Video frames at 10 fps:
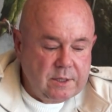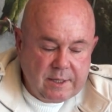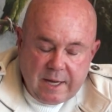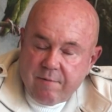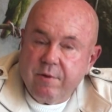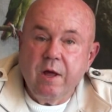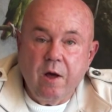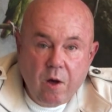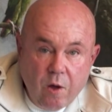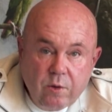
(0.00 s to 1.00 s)
cover the
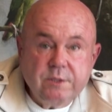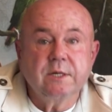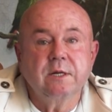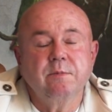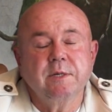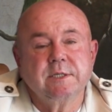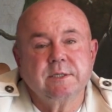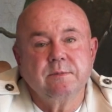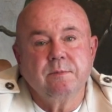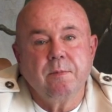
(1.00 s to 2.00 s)
whole
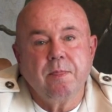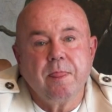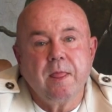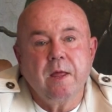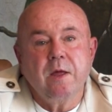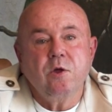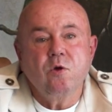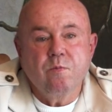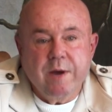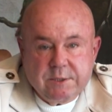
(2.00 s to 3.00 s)
syllabus. You
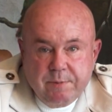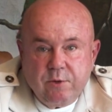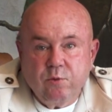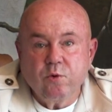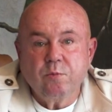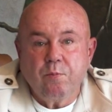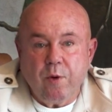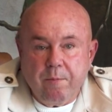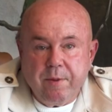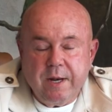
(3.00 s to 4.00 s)
must be taught
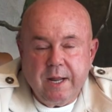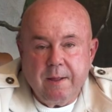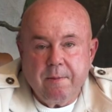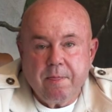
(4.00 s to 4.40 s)
properly.